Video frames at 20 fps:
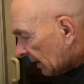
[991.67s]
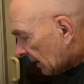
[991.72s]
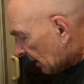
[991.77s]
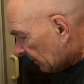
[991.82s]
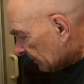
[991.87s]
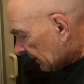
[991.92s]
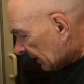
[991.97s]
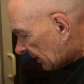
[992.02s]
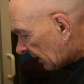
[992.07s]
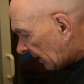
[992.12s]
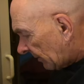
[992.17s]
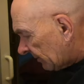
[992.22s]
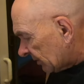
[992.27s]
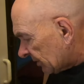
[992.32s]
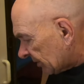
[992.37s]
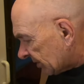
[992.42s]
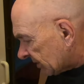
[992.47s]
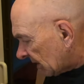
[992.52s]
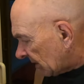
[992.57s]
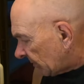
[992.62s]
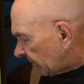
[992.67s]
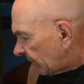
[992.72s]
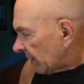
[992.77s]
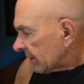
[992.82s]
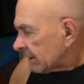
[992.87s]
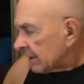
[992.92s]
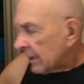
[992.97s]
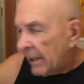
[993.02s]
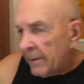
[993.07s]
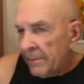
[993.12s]
I'm not. I'm just going to
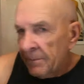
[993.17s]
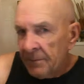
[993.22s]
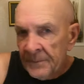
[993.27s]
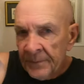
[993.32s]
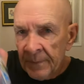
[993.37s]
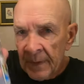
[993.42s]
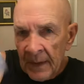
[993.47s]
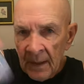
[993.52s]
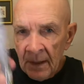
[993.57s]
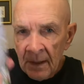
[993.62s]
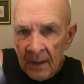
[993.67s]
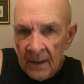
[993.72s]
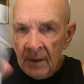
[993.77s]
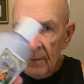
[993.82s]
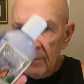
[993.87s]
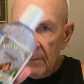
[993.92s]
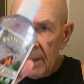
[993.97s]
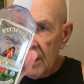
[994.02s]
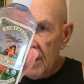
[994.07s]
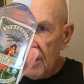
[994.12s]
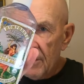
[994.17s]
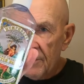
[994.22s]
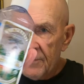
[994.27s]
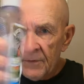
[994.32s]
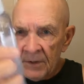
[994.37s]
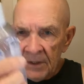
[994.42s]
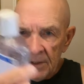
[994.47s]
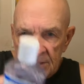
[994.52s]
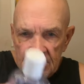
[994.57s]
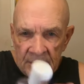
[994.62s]
put uh, my
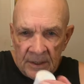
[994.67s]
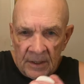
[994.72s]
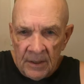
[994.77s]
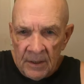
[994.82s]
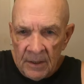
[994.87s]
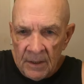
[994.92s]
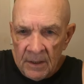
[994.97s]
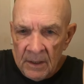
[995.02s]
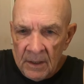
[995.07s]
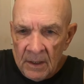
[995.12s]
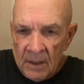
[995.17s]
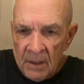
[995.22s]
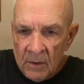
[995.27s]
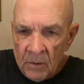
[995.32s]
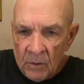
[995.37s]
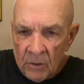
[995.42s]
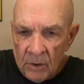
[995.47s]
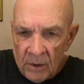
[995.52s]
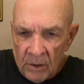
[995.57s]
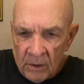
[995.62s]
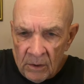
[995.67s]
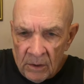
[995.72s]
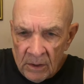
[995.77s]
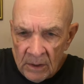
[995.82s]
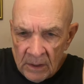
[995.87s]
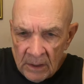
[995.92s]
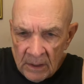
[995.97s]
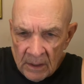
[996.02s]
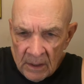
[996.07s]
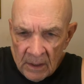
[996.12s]
Humphreys oil
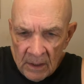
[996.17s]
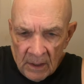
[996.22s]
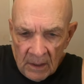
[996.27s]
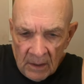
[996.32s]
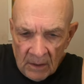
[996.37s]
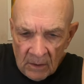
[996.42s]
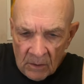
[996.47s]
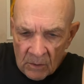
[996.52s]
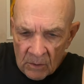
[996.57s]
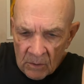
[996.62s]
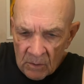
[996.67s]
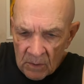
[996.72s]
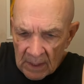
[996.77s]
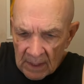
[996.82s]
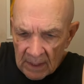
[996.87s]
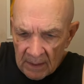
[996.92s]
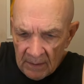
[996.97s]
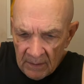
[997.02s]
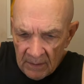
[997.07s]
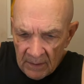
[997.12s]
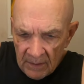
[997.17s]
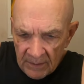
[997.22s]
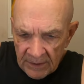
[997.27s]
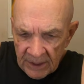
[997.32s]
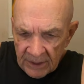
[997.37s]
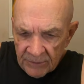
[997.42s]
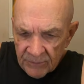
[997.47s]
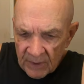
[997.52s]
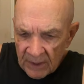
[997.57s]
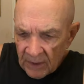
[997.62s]
or uh,
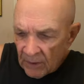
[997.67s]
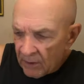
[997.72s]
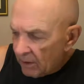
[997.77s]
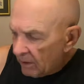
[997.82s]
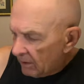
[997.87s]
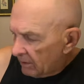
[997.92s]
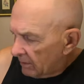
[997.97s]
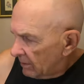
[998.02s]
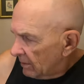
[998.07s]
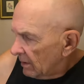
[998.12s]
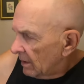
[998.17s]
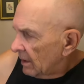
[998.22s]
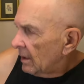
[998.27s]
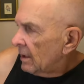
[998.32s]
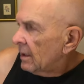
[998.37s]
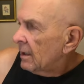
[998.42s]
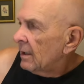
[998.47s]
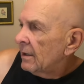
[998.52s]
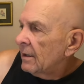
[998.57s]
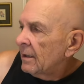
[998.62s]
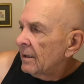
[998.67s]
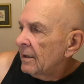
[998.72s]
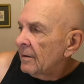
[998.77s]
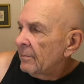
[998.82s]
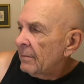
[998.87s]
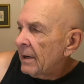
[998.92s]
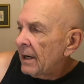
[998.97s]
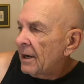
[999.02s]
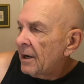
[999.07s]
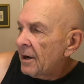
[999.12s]
tea tree oil.
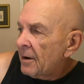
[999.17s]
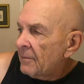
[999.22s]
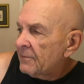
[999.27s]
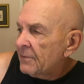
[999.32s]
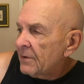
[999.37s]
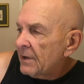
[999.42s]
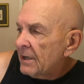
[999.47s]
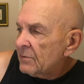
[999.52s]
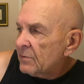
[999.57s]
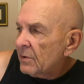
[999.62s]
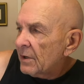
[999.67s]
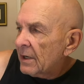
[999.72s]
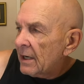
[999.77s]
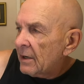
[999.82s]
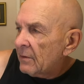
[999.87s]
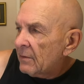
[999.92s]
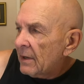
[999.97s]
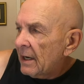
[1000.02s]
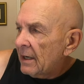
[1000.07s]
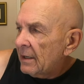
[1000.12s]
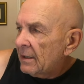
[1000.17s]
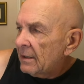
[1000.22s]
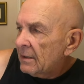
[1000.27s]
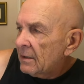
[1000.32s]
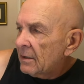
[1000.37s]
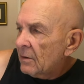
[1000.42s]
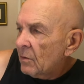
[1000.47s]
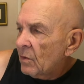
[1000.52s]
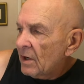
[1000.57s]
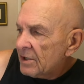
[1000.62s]
My Humphreys will get it right.
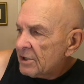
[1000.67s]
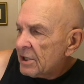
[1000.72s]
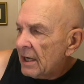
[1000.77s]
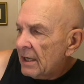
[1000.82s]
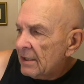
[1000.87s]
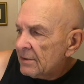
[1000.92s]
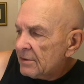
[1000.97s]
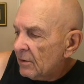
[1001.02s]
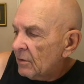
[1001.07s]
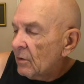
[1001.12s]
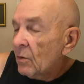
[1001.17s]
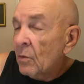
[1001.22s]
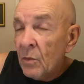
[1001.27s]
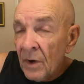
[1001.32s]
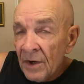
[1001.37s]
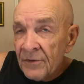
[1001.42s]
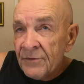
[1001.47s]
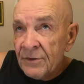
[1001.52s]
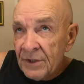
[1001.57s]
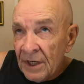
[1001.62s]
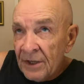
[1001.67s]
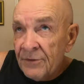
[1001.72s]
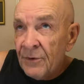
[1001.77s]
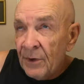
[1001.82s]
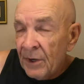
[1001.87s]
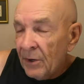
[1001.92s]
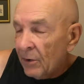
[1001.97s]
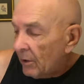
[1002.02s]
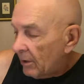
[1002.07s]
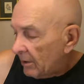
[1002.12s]
Witch hazel with tea
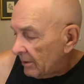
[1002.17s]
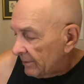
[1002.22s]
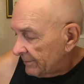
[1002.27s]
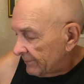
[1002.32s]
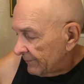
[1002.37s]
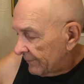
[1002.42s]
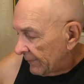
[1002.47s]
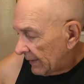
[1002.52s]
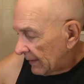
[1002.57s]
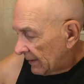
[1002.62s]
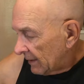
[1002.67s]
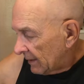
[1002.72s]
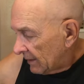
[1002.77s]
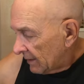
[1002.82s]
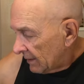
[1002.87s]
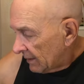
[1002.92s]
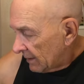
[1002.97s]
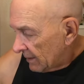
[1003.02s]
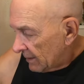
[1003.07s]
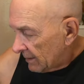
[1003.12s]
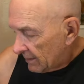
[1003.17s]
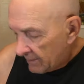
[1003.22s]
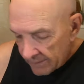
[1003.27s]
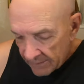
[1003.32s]
tree oil.